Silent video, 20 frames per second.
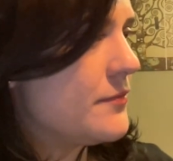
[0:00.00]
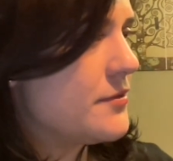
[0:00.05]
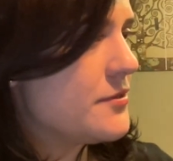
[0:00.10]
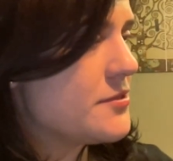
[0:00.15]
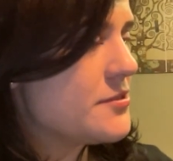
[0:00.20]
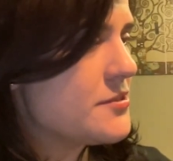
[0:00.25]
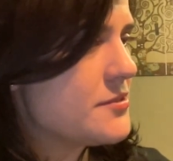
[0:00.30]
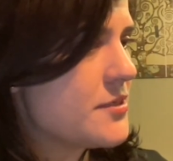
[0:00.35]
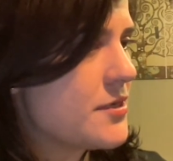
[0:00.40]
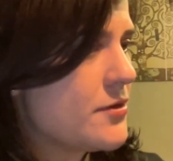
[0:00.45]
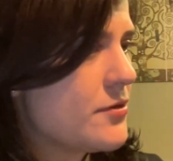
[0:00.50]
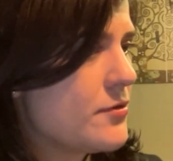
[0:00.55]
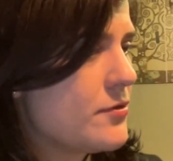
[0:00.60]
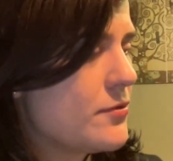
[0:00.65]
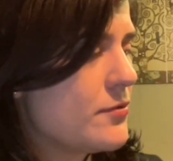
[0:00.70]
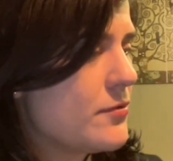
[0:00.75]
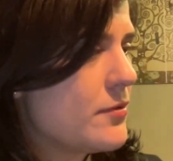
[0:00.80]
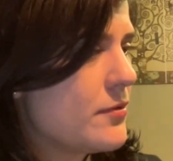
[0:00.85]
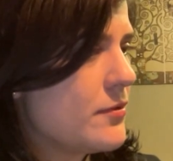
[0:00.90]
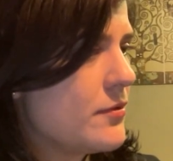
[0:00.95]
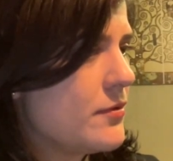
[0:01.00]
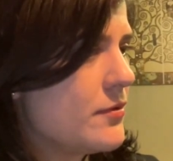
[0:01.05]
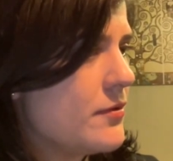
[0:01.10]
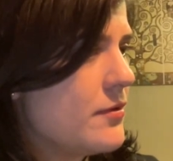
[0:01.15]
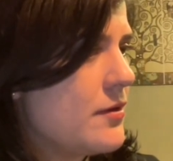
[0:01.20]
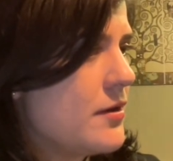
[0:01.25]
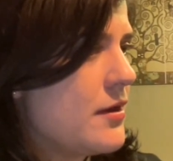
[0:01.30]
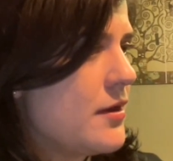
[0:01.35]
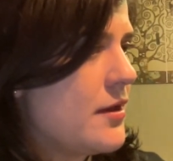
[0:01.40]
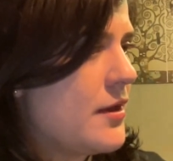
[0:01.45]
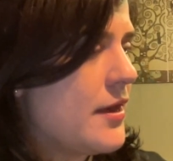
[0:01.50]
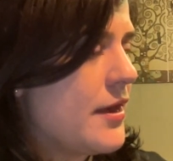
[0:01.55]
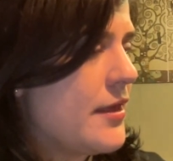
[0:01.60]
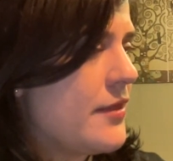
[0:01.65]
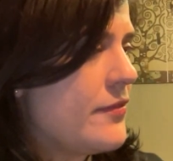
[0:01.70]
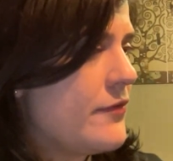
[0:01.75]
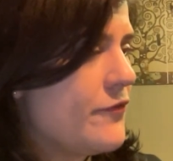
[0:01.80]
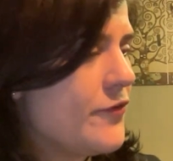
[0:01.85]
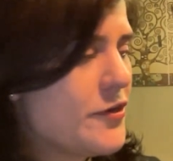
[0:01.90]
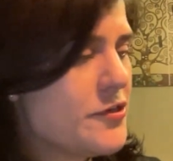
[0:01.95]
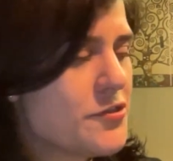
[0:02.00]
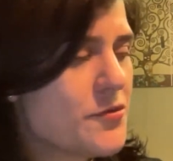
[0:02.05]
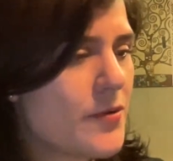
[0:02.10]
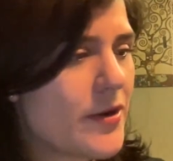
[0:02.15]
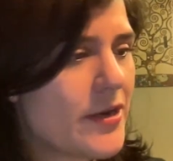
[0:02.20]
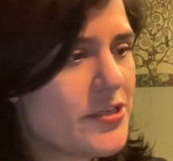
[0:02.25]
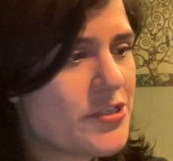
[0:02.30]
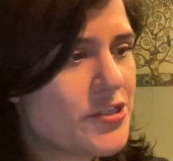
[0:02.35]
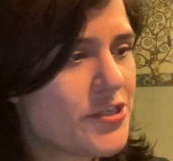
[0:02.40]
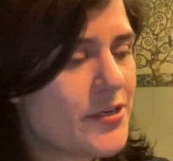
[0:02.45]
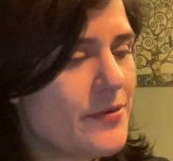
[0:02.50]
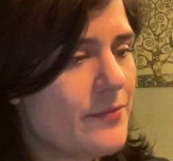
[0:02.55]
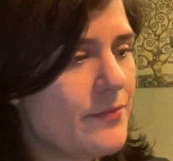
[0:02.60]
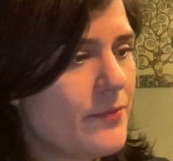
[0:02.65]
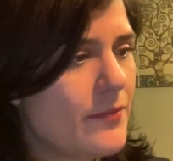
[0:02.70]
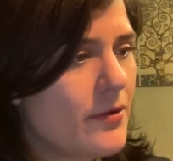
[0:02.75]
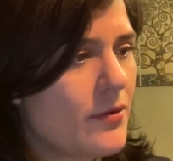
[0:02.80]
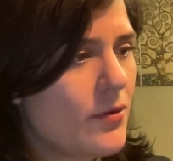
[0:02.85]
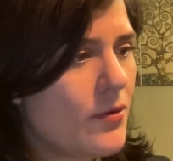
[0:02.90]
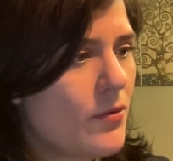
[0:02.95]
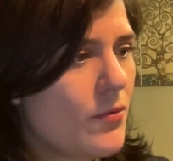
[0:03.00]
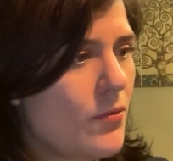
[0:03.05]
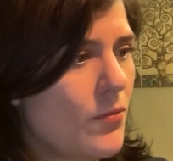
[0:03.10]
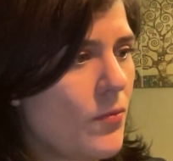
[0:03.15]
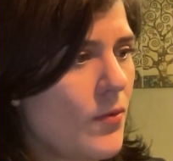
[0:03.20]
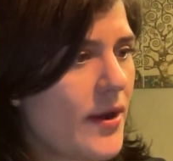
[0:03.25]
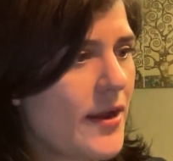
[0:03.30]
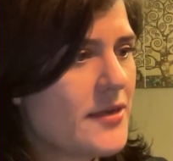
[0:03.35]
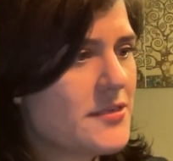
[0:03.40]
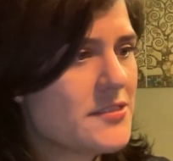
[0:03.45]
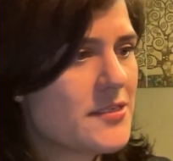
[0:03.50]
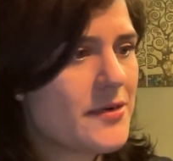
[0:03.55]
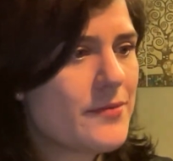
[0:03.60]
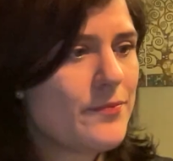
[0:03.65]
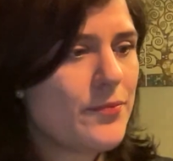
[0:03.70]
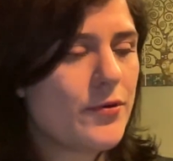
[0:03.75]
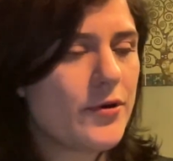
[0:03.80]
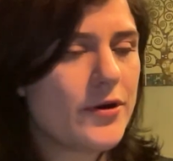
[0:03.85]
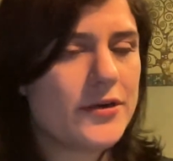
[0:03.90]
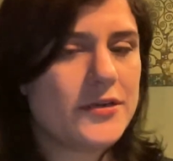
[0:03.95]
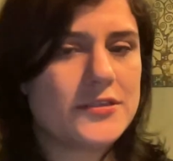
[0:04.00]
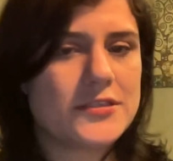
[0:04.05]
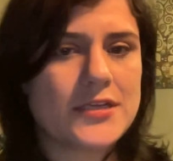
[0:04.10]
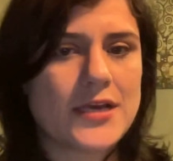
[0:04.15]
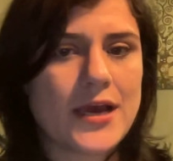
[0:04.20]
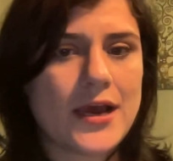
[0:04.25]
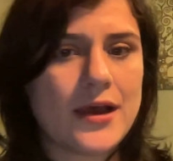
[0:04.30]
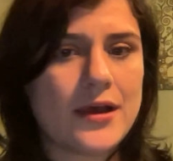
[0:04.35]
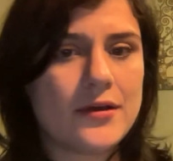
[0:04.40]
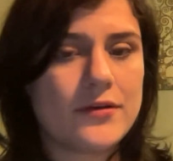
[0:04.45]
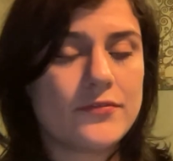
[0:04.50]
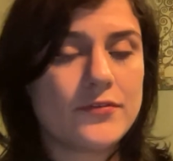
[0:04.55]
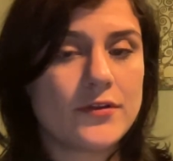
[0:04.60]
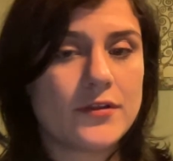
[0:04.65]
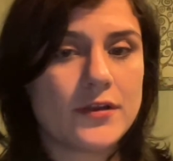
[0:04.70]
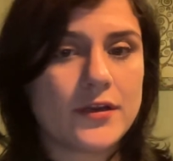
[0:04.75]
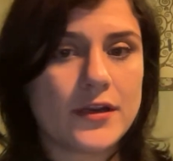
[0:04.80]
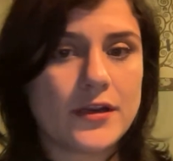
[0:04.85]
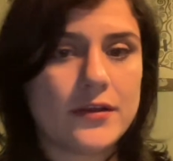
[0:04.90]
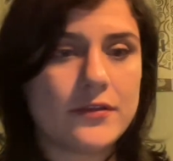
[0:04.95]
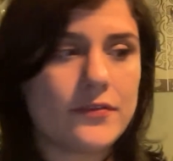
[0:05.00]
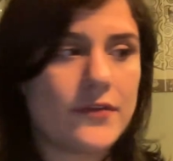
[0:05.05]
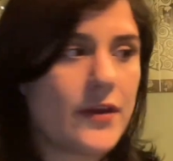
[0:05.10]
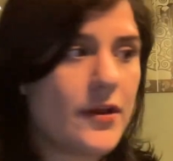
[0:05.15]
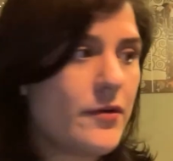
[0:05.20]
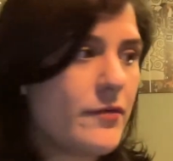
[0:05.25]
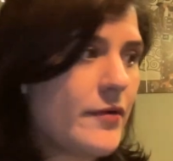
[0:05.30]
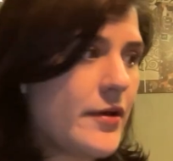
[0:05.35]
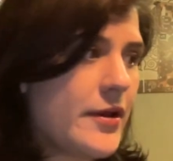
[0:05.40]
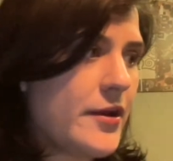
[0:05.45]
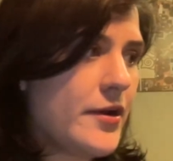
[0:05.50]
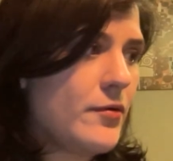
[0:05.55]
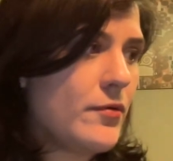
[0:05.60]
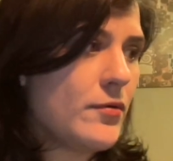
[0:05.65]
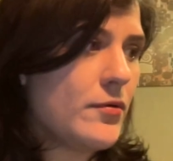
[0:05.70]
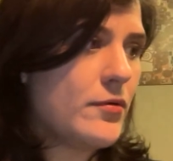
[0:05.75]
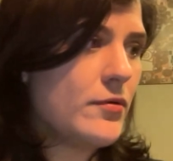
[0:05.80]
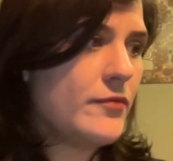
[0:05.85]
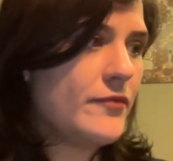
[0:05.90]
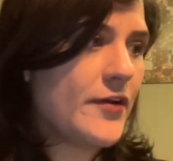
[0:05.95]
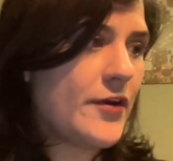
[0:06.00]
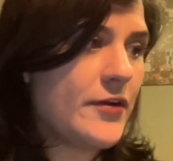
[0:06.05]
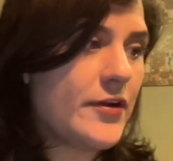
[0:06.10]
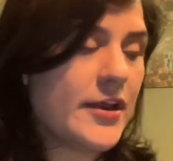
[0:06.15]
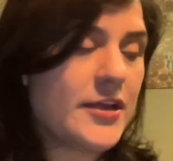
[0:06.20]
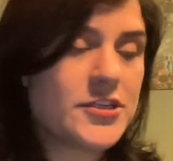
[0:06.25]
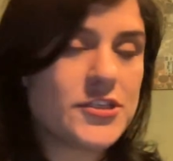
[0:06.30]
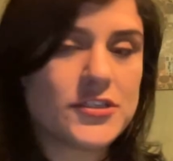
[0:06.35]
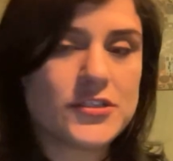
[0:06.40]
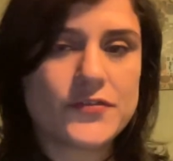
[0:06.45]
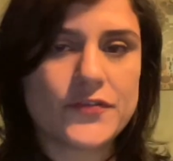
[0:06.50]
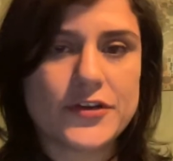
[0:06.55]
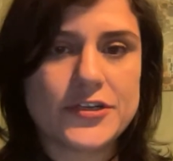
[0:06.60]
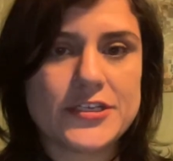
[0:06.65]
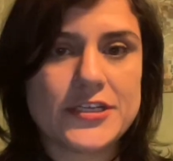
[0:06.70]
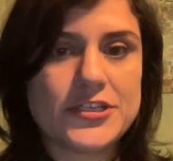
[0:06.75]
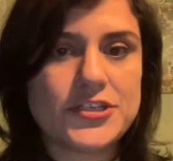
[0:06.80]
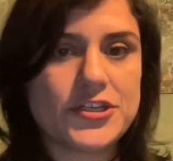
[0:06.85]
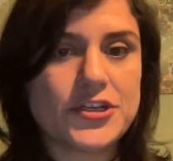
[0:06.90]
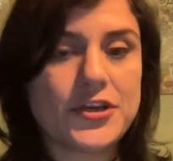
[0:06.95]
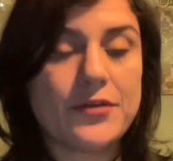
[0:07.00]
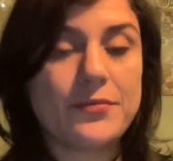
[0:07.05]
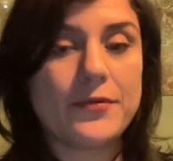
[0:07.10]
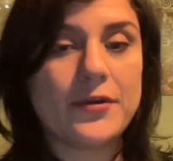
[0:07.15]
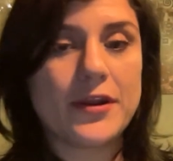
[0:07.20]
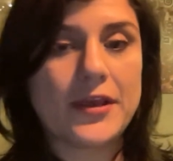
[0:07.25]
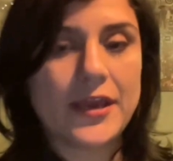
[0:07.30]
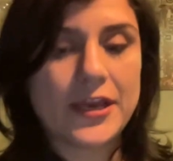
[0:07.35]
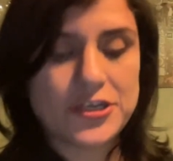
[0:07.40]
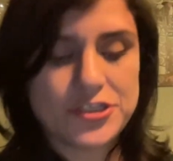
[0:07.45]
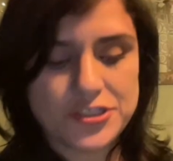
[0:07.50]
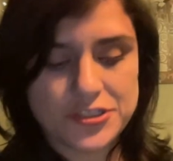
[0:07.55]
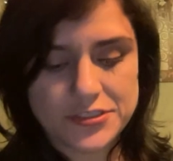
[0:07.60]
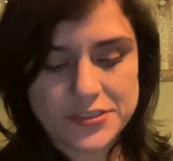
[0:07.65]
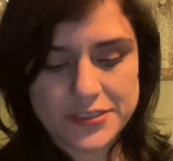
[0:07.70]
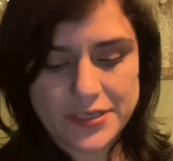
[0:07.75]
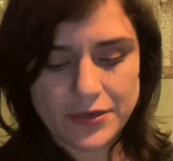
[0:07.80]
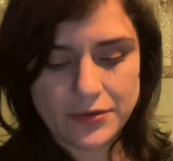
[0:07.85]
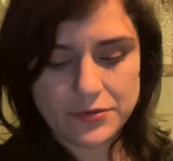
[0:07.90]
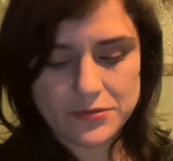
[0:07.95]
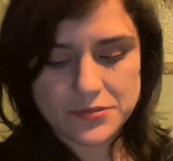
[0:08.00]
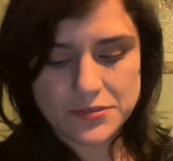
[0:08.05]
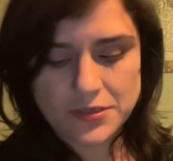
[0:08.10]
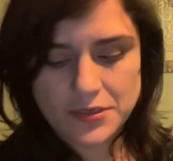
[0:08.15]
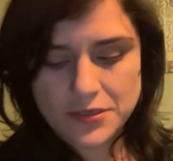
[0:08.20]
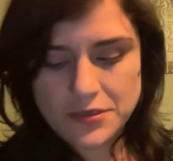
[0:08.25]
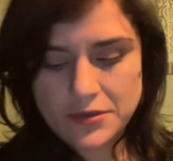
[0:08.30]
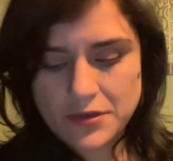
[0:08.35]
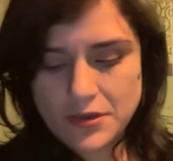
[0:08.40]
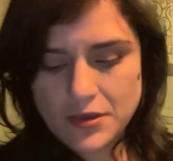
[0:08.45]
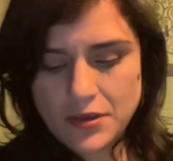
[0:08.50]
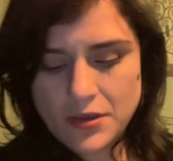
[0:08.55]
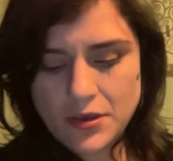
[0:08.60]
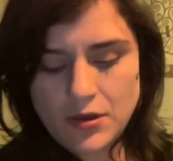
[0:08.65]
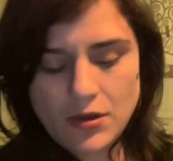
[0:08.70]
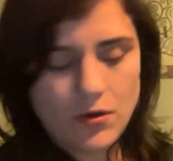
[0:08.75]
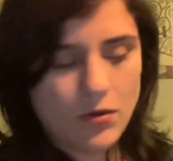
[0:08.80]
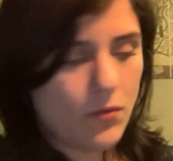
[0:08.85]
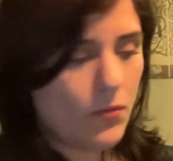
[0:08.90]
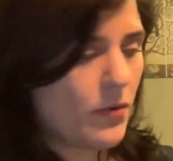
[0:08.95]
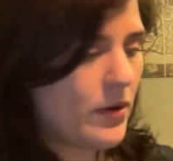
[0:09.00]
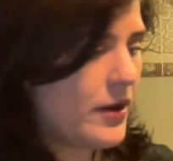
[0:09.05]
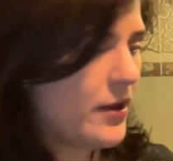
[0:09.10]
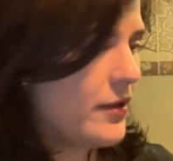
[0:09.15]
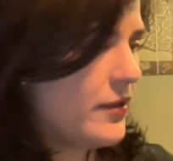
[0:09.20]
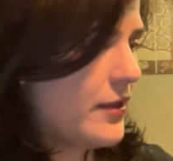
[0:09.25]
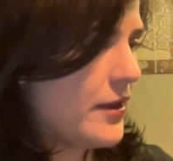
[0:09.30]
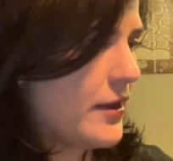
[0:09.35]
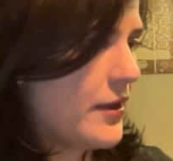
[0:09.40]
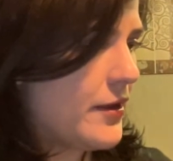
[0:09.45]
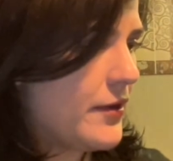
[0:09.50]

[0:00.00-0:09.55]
So, in the first question, why is it important to have clear theoretical foundations for teaching communication skills? Well,